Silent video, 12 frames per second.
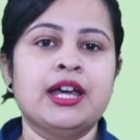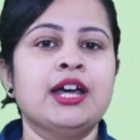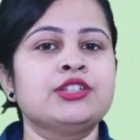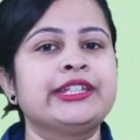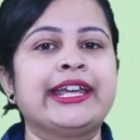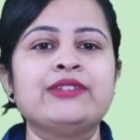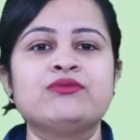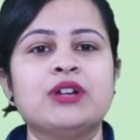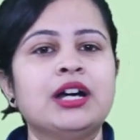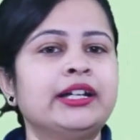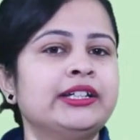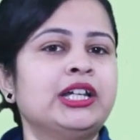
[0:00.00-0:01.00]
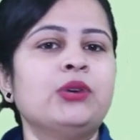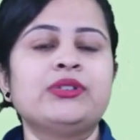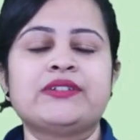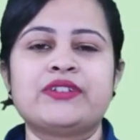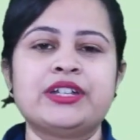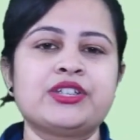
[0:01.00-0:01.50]
So they can work around
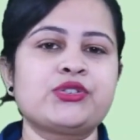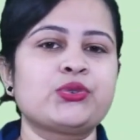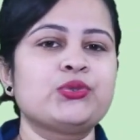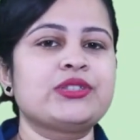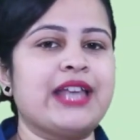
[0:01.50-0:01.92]
different issues